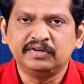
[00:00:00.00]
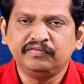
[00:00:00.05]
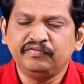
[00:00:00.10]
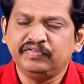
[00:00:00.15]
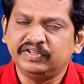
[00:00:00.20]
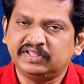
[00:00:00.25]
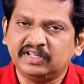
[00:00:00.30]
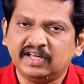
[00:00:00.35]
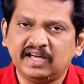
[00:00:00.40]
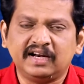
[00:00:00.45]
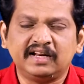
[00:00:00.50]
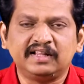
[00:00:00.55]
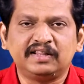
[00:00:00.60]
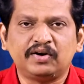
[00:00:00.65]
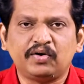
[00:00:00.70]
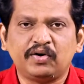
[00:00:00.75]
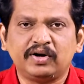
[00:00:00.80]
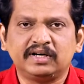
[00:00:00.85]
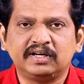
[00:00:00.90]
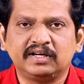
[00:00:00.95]
with another
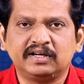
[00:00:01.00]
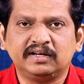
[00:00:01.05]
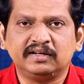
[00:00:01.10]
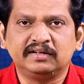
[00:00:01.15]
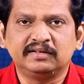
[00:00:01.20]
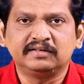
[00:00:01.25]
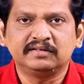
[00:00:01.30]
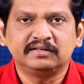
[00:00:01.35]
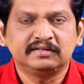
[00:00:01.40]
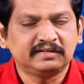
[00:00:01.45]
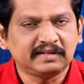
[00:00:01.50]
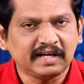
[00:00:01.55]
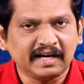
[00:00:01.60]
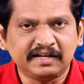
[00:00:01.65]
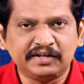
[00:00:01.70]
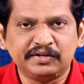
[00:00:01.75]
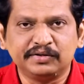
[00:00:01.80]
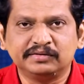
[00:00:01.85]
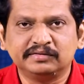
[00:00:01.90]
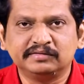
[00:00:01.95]
article.
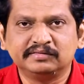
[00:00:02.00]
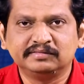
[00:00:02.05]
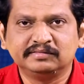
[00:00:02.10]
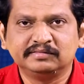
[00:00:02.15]
Thank you.